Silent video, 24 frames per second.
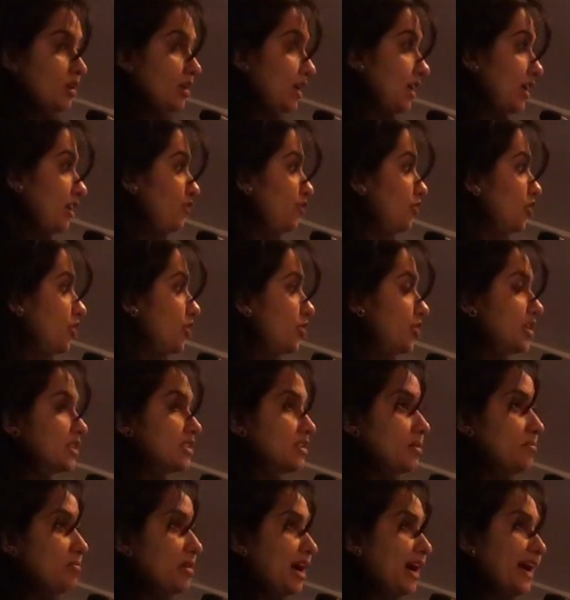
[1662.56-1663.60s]
if you're doing
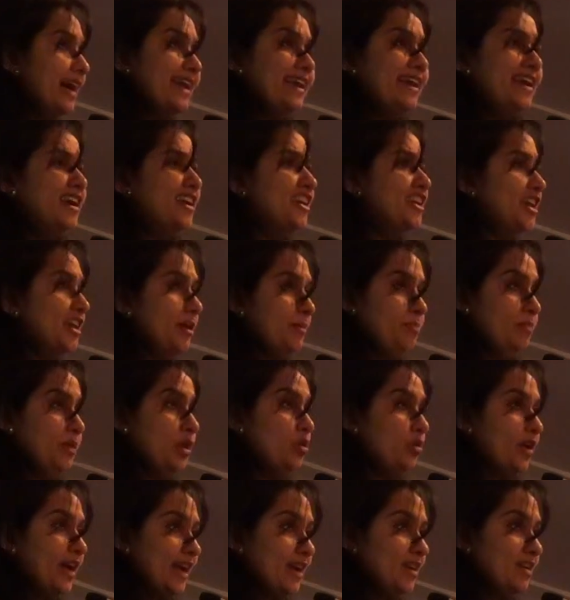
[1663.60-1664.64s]
some high-end
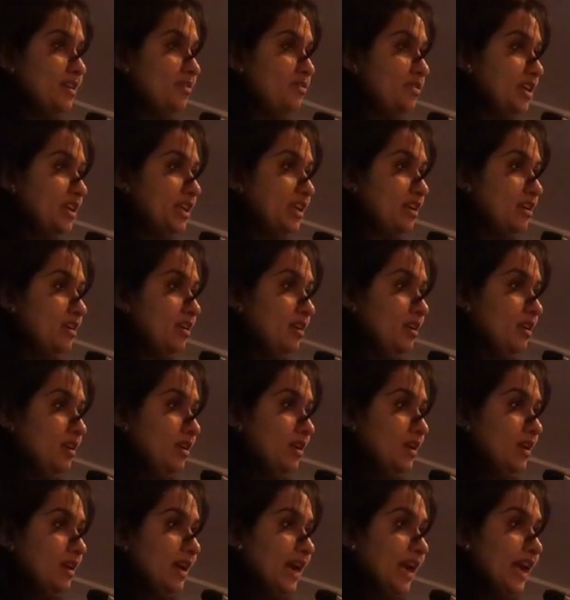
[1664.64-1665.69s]
KPO activity
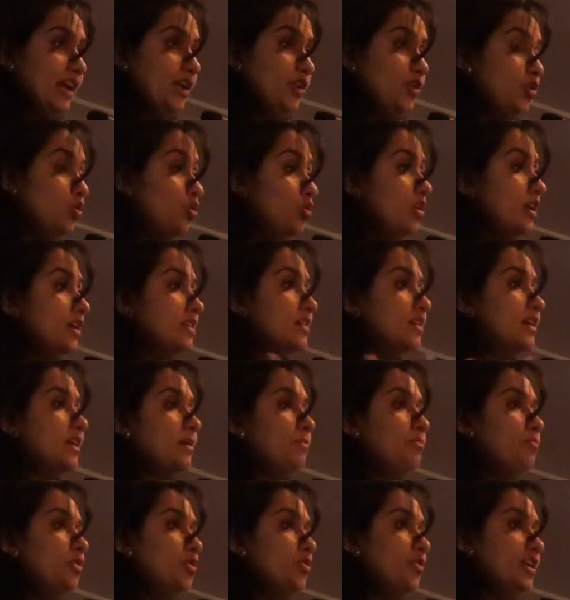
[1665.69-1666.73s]
and no other
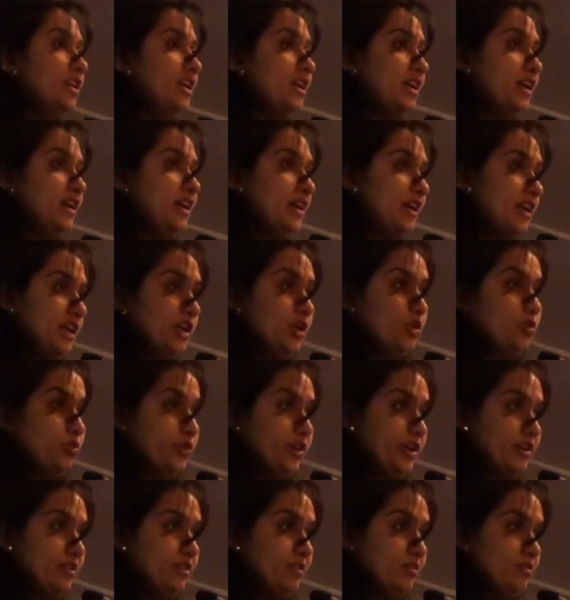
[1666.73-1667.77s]
KPO in India can do
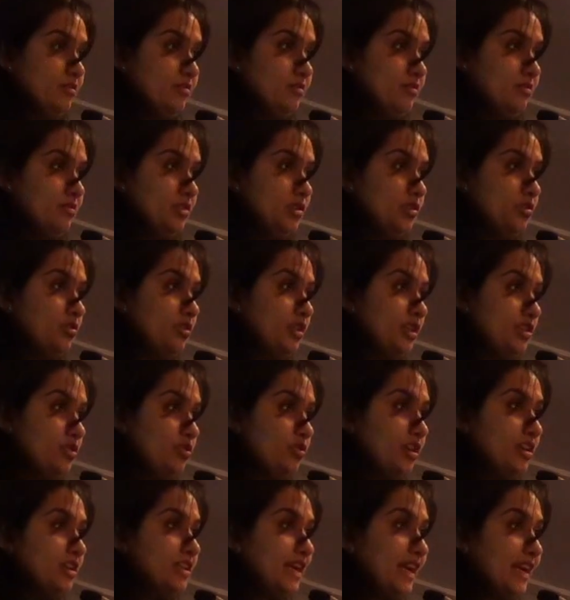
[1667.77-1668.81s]
it, if
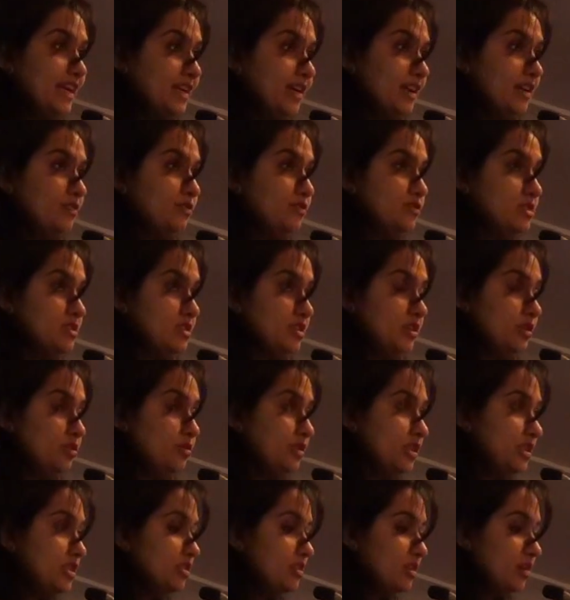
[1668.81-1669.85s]
you're in that kind of a
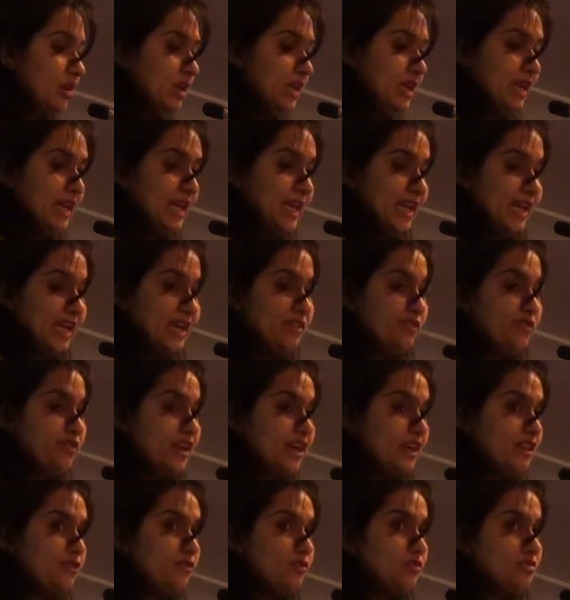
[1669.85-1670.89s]
situation. In
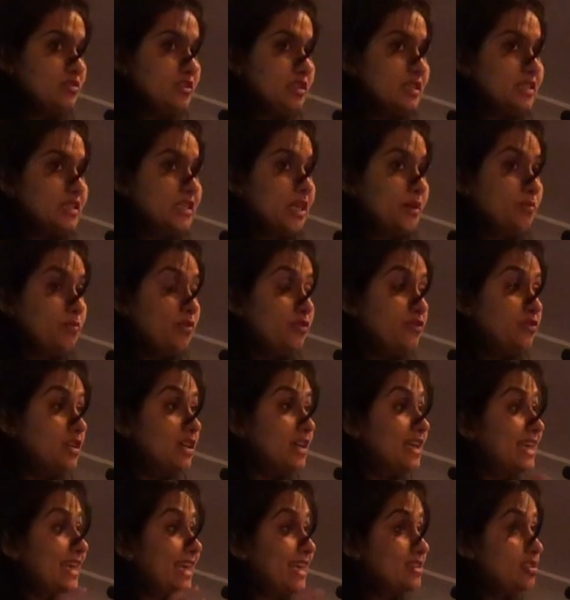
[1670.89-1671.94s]
fact, if you see some of the
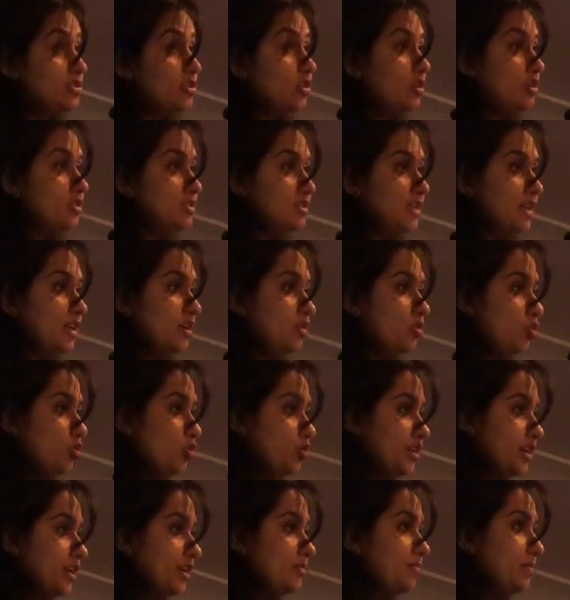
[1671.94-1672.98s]
case laws that are
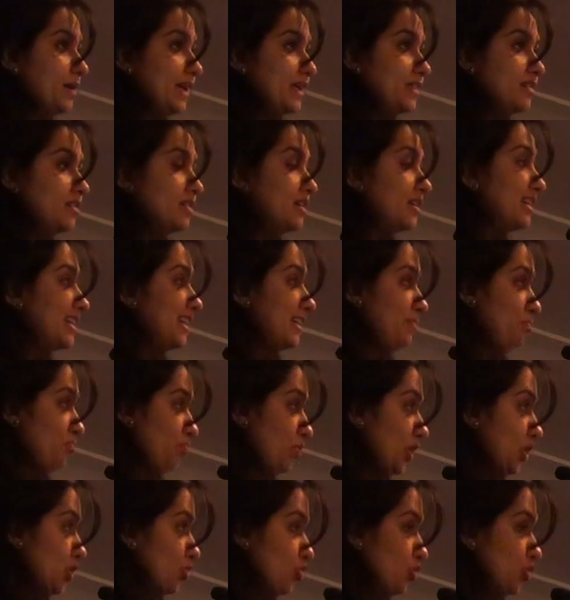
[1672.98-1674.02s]
quoted by the
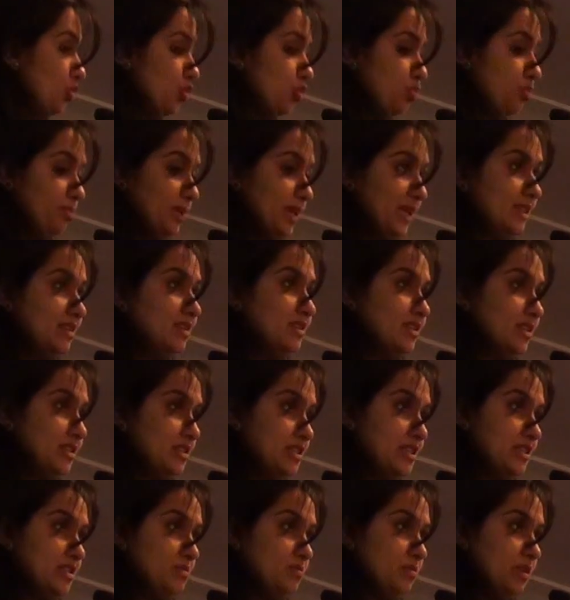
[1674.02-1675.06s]
TPO to make this
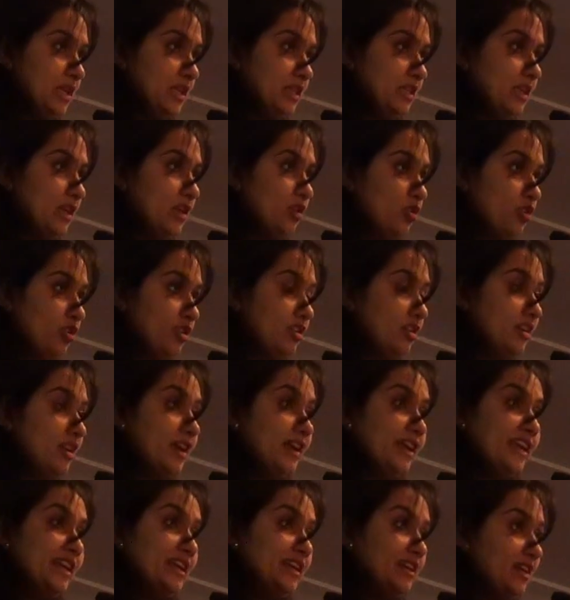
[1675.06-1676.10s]
adjustment in their order
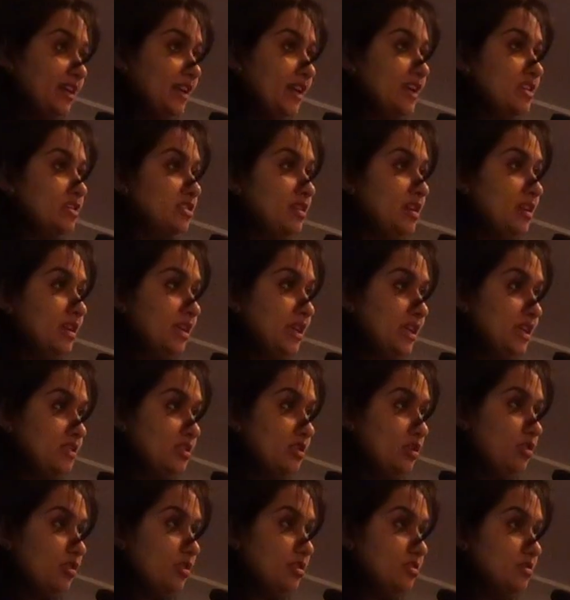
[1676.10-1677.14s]
are international case
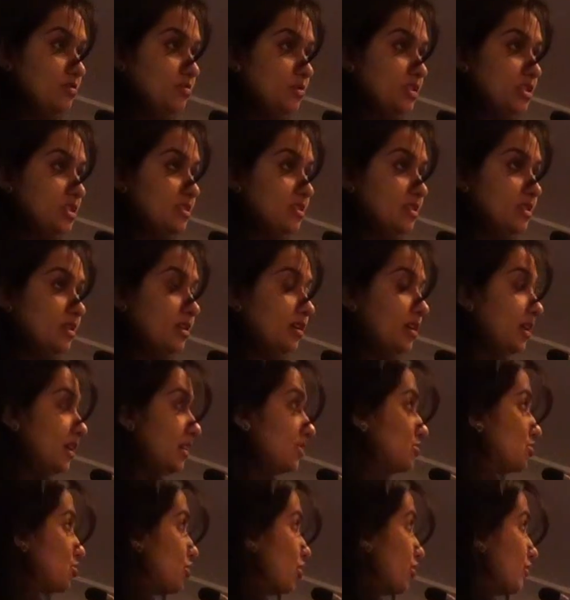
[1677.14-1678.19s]
laws, which is in the
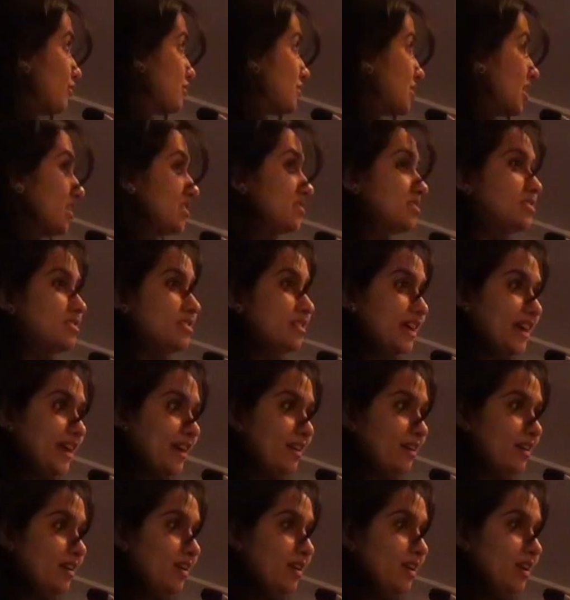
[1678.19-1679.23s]
case of
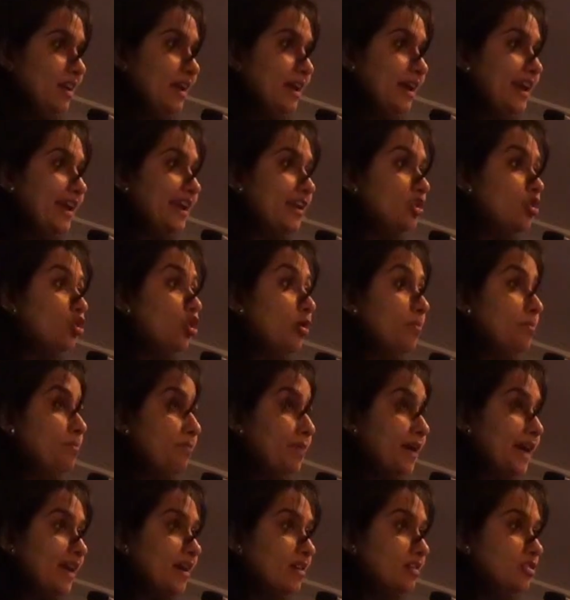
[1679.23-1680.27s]
Sunstrand and
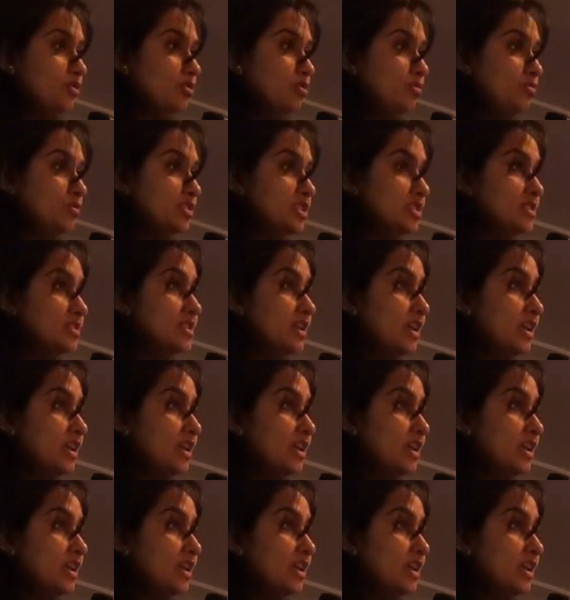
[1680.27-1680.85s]
Compact, which are